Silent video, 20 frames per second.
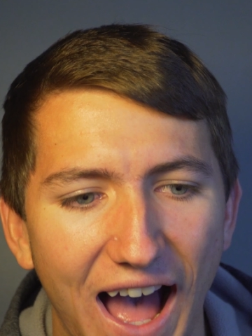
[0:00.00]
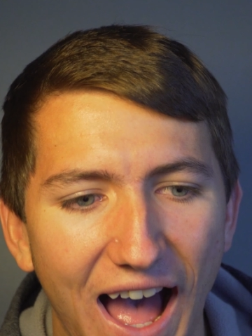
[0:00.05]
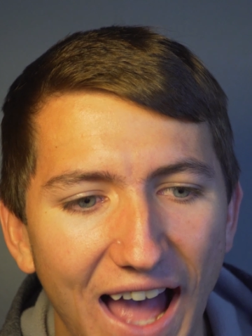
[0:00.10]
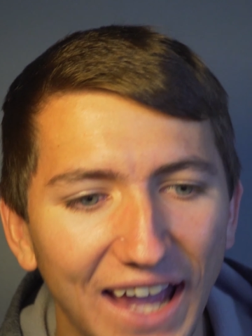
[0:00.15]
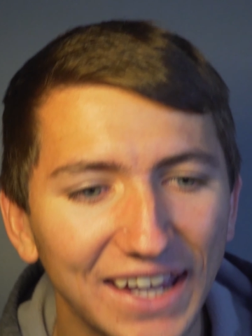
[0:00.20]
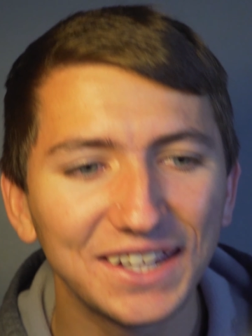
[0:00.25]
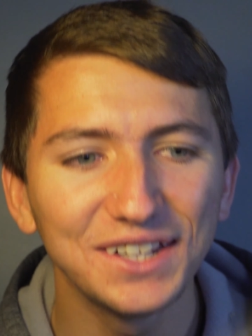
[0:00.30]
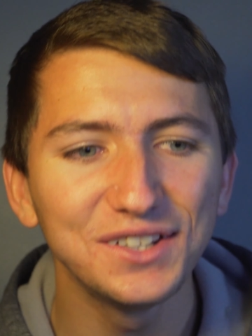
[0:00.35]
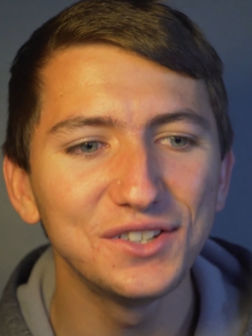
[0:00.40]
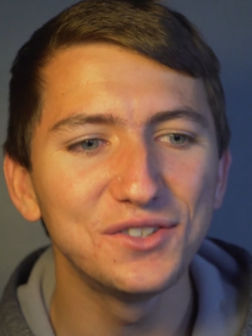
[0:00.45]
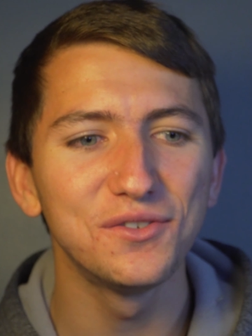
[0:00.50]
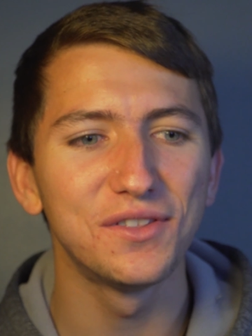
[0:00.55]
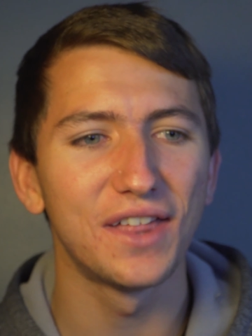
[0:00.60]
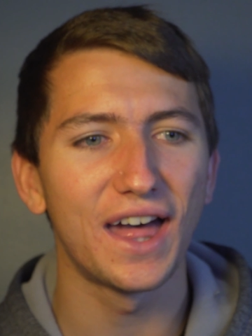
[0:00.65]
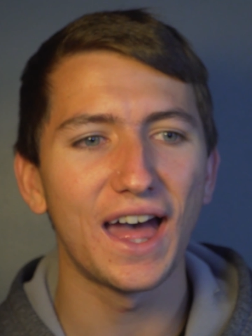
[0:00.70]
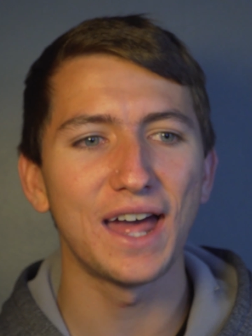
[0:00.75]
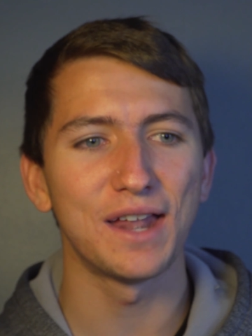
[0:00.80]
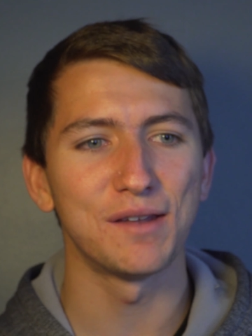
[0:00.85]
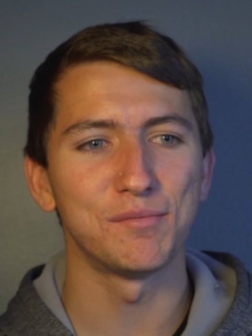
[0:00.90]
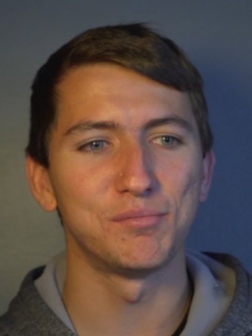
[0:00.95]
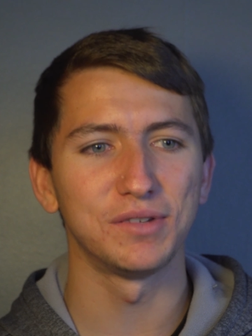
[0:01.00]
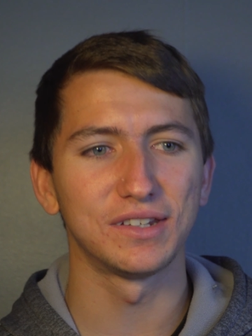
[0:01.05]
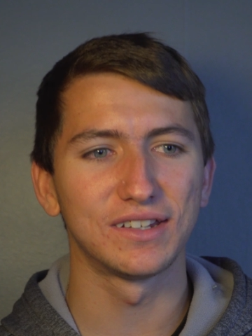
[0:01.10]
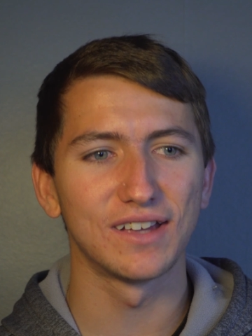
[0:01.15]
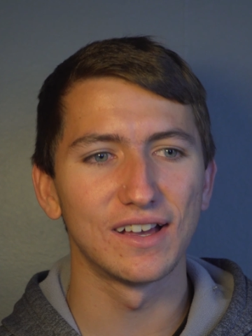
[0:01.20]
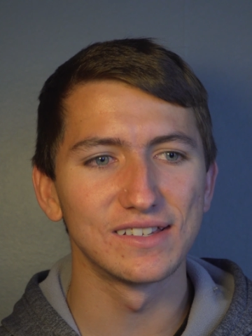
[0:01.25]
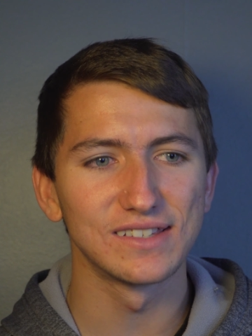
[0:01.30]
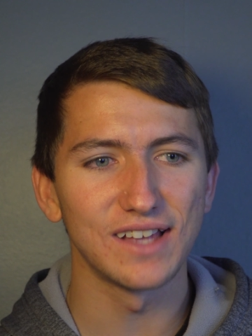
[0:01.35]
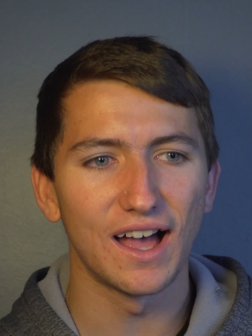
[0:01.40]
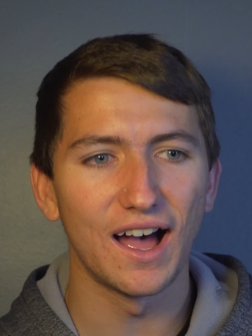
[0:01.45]
I can do that
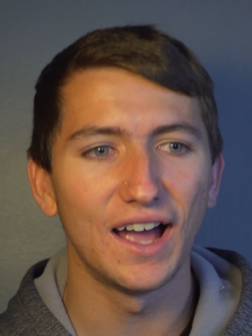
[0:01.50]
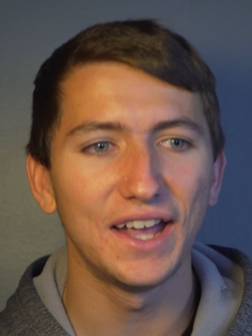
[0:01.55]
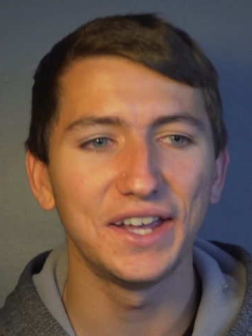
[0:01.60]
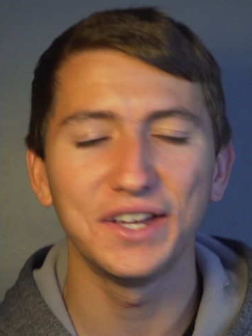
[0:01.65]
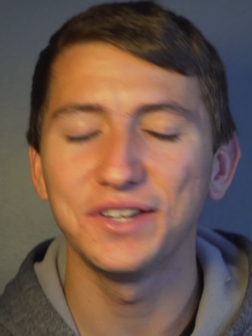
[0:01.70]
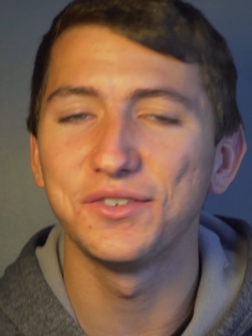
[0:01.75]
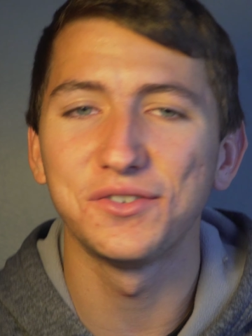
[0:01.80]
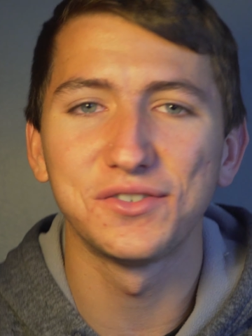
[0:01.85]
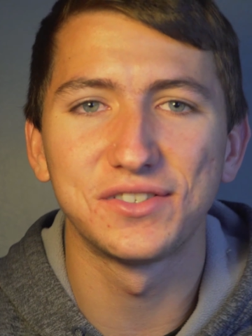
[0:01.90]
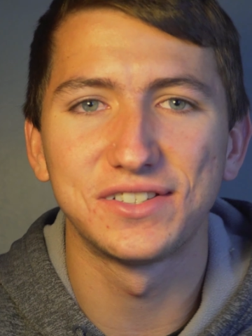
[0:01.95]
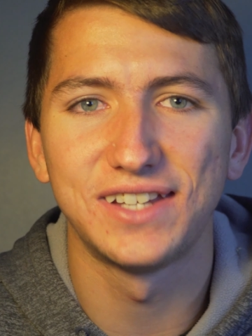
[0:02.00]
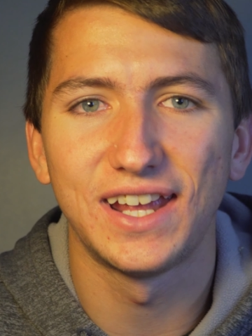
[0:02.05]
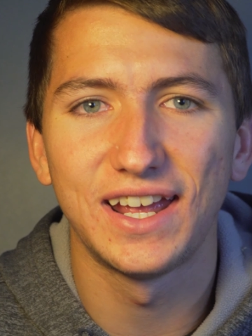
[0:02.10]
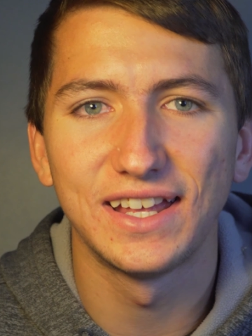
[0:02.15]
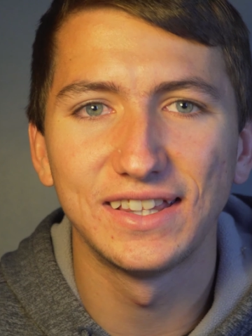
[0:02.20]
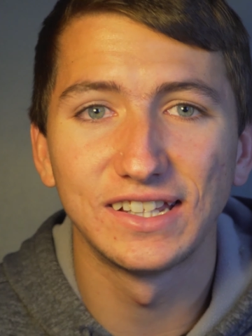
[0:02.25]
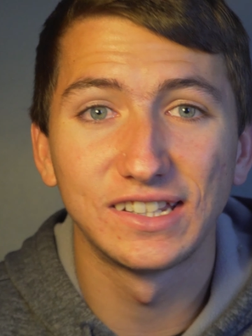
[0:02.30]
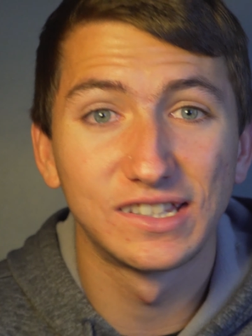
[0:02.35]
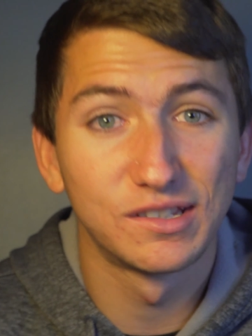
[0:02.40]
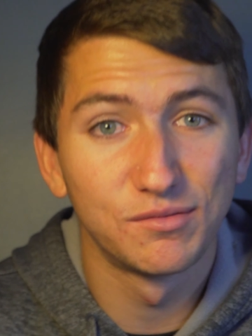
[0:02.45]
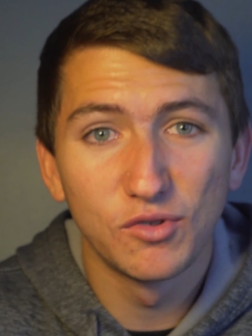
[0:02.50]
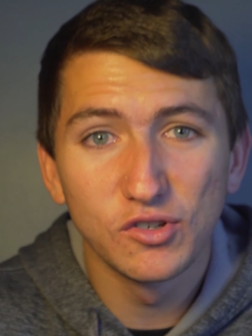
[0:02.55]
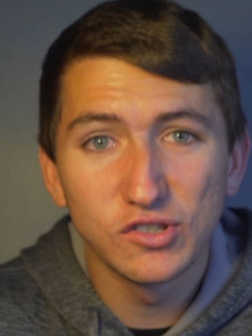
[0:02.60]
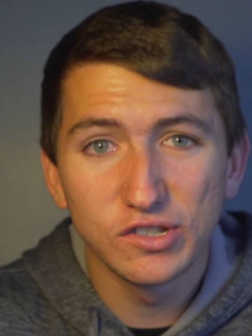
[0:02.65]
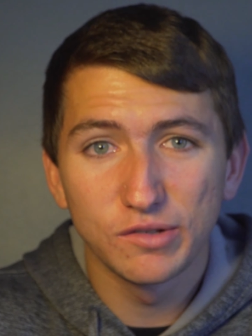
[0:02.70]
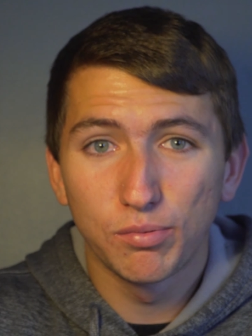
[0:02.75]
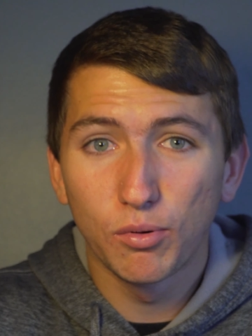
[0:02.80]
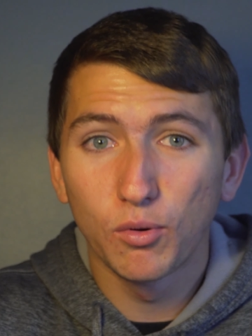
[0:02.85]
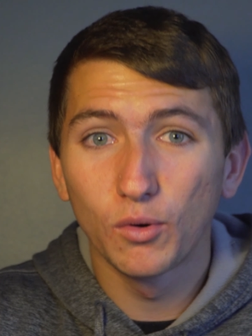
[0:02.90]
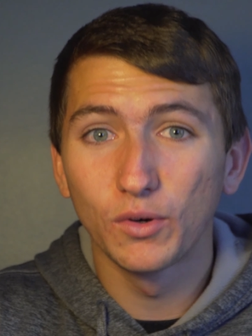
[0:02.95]
because I understand that the
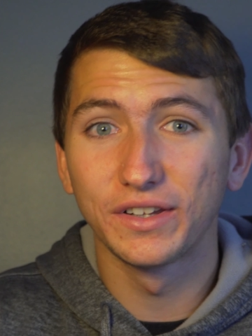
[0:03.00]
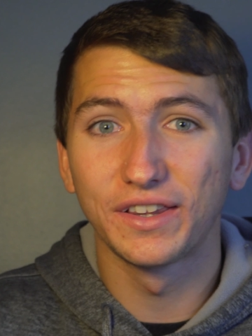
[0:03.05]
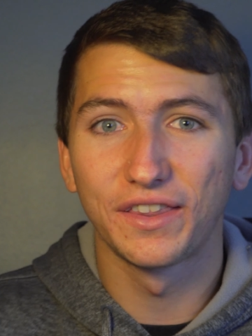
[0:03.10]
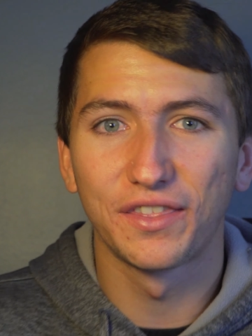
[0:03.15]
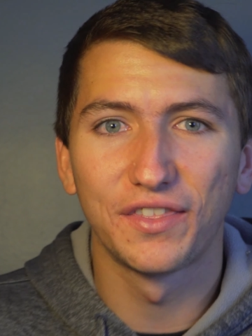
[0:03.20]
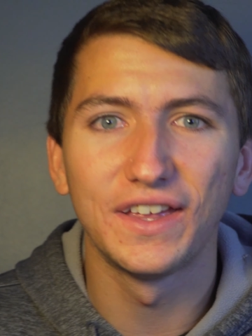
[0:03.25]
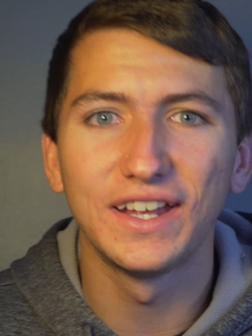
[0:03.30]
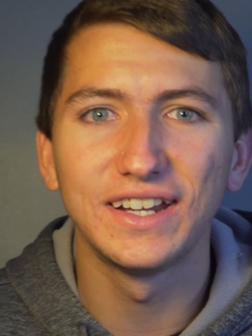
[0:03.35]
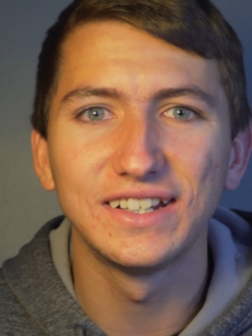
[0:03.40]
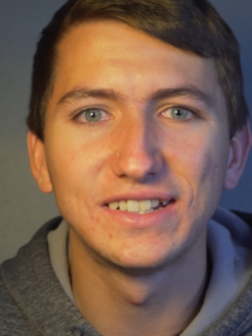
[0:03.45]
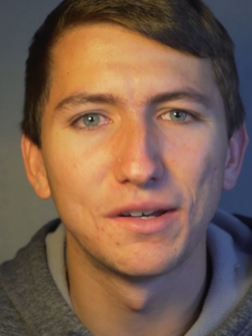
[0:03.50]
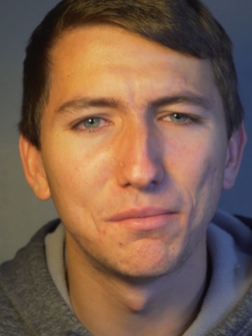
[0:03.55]
most important thing